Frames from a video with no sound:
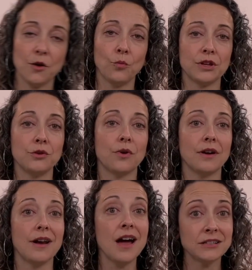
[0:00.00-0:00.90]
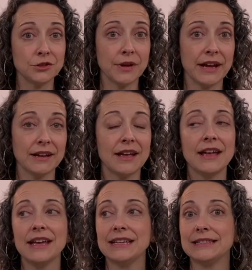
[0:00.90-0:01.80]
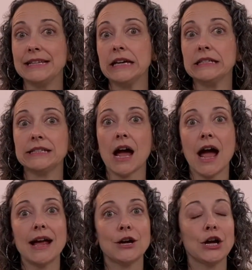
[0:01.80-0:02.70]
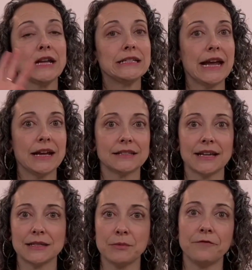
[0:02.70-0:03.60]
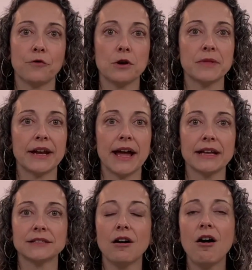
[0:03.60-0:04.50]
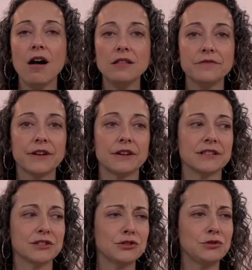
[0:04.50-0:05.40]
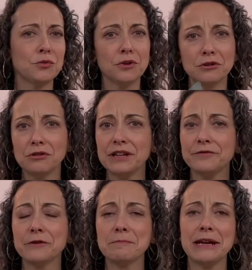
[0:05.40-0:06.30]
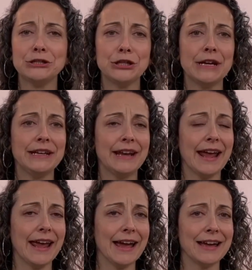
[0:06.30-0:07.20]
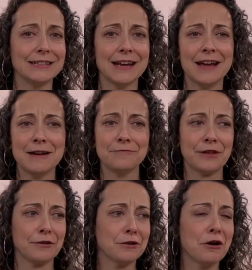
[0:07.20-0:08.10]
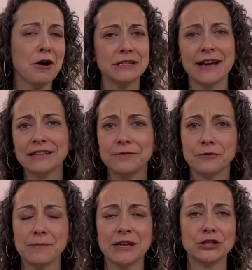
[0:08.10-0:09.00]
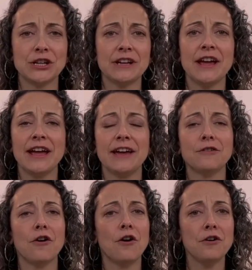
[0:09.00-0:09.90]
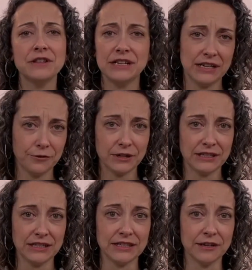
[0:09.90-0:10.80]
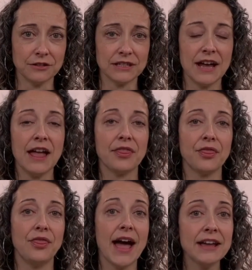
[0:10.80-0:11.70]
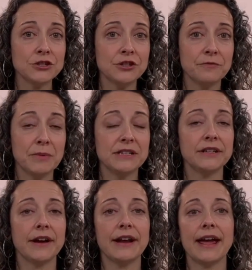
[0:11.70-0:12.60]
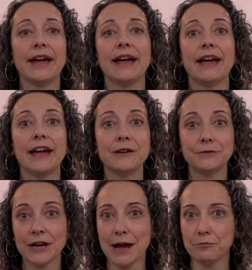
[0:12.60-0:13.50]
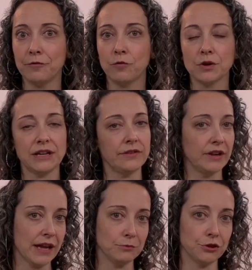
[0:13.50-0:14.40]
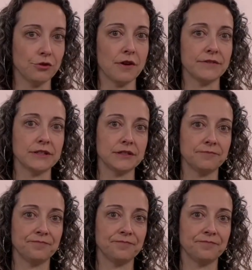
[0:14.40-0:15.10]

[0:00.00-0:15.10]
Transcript: What you are not doing is the entire intake assessment form that has all of their historical information and their contact information and all the nitty-gritty details. That should have been done ahead of time before they even came to your office.